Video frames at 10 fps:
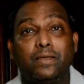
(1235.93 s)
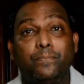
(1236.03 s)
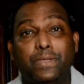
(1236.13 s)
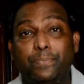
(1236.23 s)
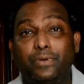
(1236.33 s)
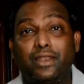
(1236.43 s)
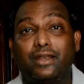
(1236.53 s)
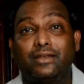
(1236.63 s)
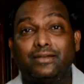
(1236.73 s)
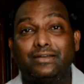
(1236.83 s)
people
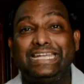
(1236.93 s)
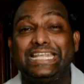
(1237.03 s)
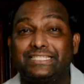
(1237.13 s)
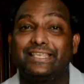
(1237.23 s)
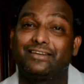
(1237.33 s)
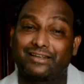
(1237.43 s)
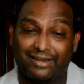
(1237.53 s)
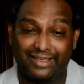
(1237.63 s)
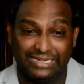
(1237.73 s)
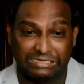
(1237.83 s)
are
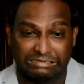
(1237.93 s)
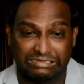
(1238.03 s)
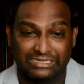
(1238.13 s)
disinclined